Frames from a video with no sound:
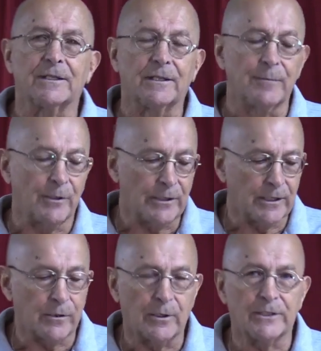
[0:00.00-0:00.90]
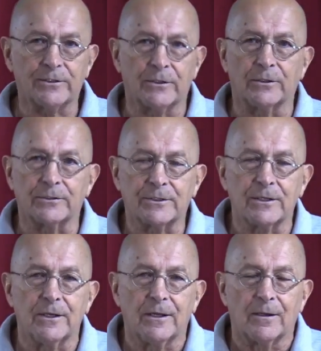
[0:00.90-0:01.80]
the Lemurian crystals
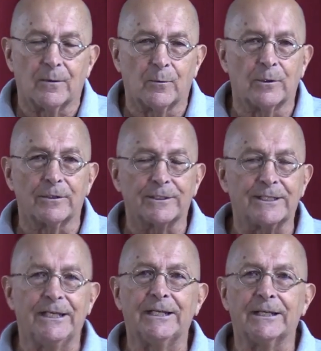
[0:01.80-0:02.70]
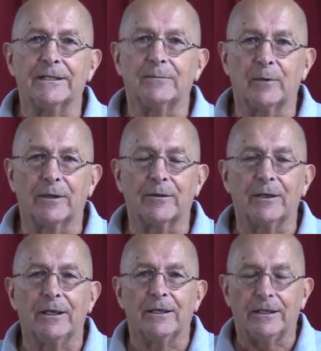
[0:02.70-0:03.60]
were seeded with
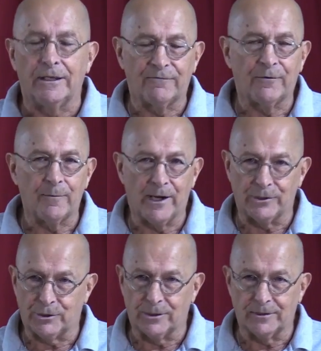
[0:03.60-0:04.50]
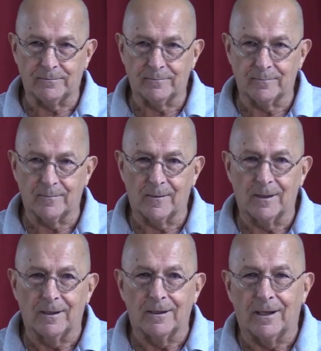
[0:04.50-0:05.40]
information
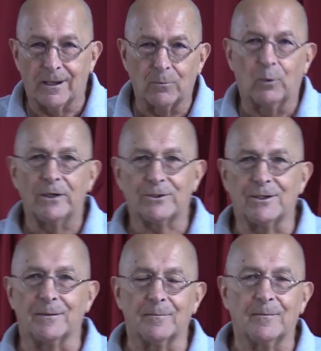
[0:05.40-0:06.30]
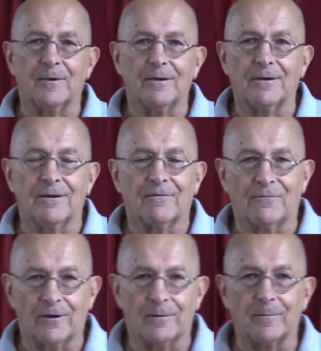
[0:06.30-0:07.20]
and wisdom
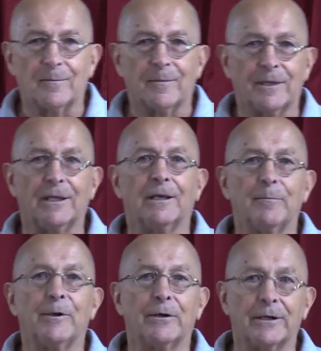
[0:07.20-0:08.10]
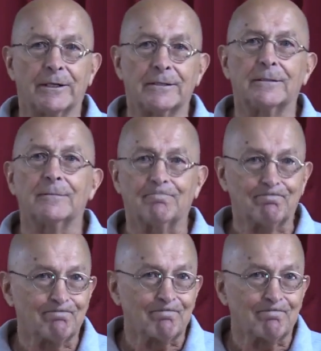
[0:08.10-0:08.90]
from the Lemurian